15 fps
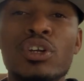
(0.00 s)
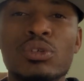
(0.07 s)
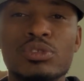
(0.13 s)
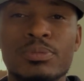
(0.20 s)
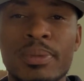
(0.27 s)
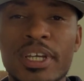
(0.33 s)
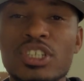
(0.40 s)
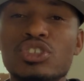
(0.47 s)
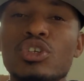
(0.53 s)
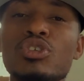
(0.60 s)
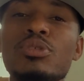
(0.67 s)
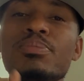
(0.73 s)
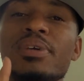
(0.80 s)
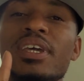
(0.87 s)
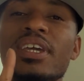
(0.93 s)
making sure
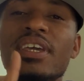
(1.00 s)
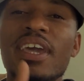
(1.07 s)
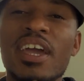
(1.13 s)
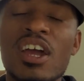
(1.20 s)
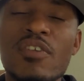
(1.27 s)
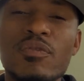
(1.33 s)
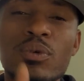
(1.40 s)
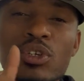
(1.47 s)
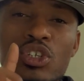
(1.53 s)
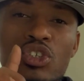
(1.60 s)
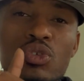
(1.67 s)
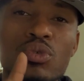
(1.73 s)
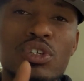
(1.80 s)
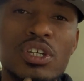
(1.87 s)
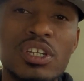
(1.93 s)
you're being careful when you're
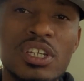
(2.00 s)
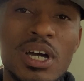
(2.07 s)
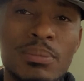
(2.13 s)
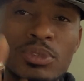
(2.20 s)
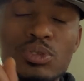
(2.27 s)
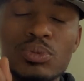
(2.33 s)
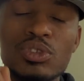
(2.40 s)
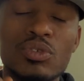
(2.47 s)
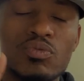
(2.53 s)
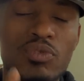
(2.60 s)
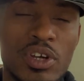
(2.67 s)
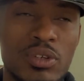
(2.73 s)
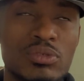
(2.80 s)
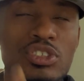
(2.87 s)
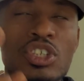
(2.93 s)
doing your numbers with the
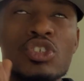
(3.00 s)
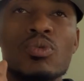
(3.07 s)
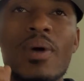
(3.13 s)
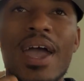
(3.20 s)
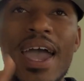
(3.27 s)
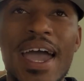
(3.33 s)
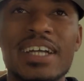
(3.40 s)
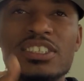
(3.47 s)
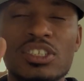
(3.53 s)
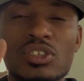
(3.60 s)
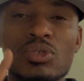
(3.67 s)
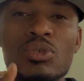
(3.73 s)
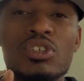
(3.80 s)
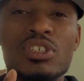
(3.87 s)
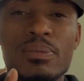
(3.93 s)
rentals and you actually
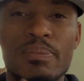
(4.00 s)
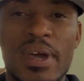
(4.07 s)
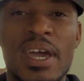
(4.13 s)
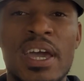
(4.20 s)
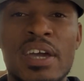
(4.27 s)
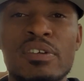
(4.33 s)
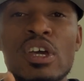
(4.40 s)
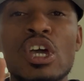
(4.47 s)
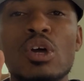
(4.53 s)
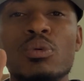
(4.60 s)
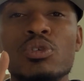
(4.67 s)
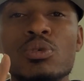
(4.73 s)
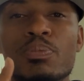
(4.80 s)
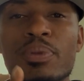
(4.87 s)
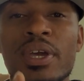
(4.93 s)
doing your math
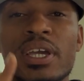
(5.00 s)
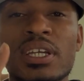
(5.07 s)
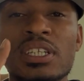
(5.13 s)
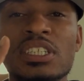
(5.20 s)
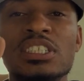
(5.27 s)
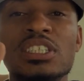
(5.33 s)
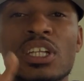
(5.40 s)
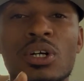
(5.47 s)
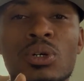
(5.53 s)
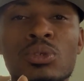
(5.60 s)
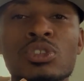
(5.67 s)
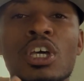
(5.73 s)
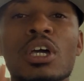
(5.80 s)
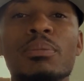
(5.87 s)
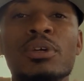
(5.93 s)
when you're picking these
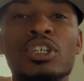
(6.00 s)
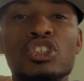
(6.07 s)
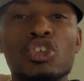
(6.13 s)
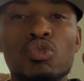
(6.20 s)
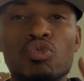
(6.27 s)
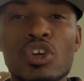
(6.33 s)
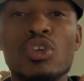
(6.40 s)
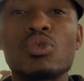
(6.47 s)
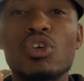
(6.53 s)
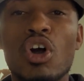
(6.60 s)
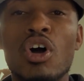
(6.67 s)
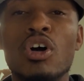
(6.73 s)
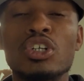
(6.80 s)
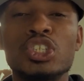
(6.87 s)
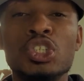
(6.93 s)
loads because your rental
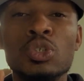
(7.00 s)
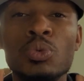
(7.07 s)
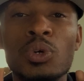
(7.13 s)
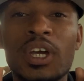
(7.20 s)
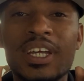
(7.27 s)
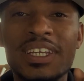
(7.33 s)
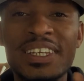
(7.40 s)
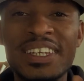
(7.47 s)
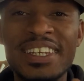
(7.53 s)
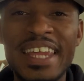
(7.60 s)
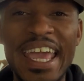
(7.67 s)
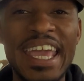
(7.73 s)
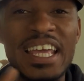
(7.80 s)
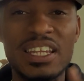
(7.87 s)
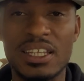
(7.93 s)
costs you
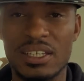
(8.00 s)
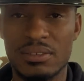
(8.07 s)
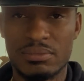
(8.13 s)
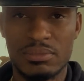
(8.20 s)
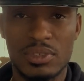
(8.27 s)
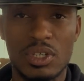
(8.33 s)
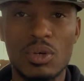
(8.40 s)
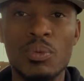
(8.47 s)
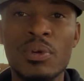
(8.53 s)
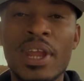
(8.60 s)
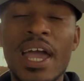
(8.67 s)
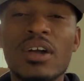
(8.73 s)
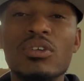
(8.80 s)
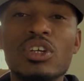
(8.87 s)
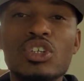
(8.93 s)
daily. We're
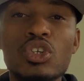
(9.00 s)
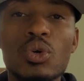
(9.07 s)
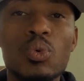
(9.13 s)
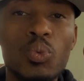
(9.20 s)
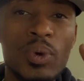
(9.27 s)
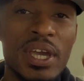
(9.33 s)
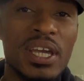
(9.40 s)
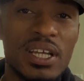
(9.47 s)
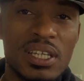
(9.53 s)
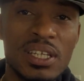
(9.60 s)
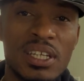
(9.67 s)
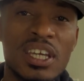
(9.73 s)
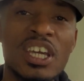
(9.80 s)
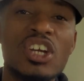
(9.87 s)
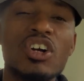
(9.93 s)
not gonna do
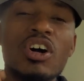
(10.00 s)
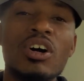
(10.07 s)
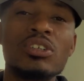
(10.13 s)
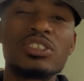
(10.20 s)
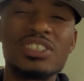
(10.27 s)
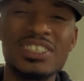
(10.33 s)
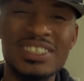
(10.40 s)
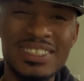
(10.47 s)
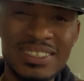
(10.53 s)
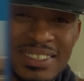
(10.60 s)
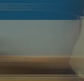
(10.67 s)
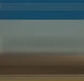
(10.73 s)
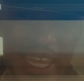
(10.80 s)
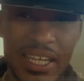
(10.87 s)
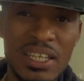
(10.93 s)
weekly, it costs us
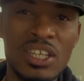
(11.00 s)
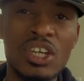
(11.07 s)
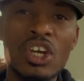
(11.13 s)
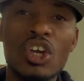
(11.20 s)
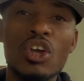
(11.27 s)
daily.